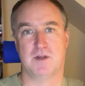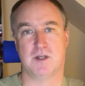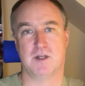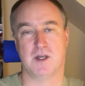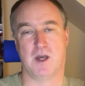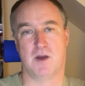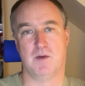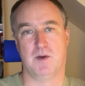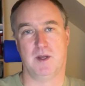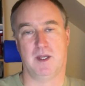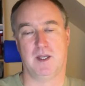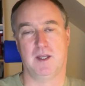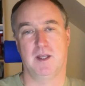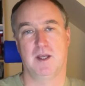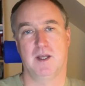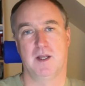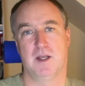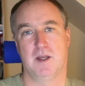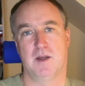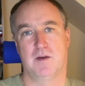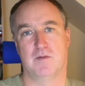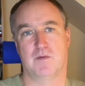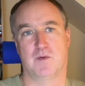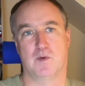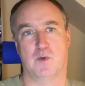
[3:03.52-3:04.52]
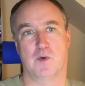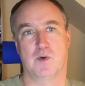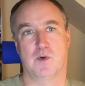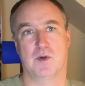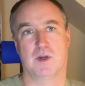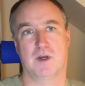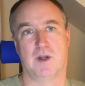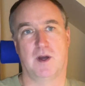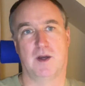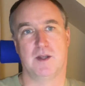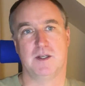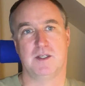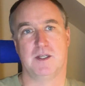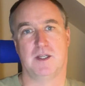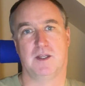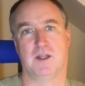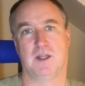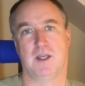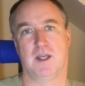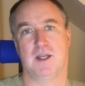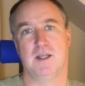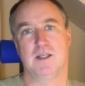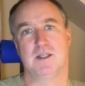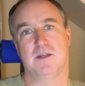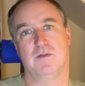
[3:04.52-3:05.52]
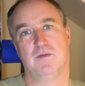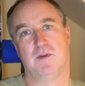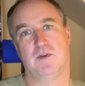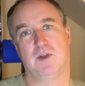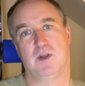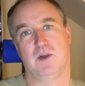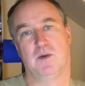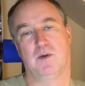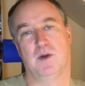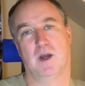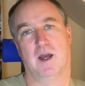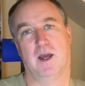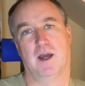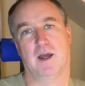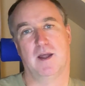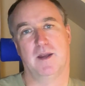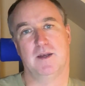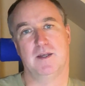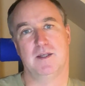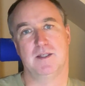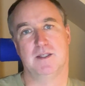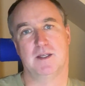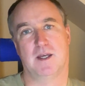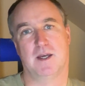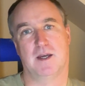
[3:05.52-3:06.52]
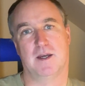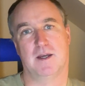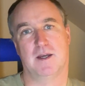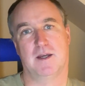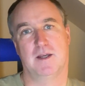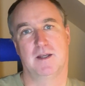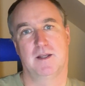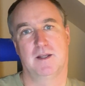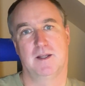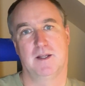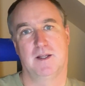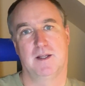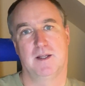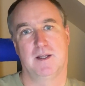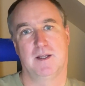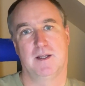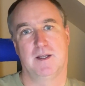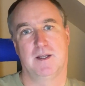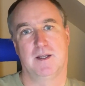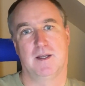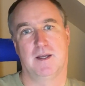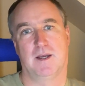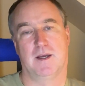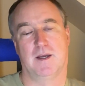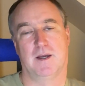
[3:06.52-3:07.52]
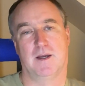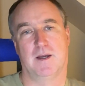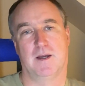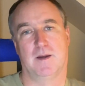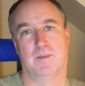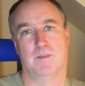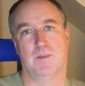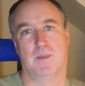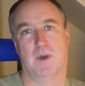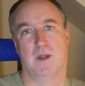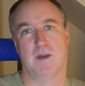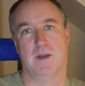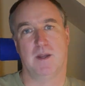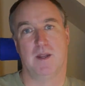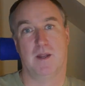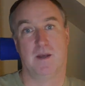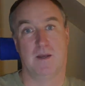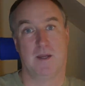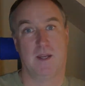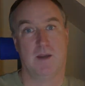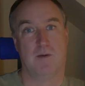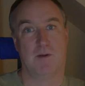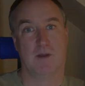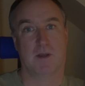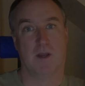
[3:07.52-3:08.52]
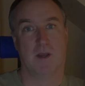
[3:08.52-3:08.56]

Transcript: Tony for organising the interview. And, uh, um, and, and here it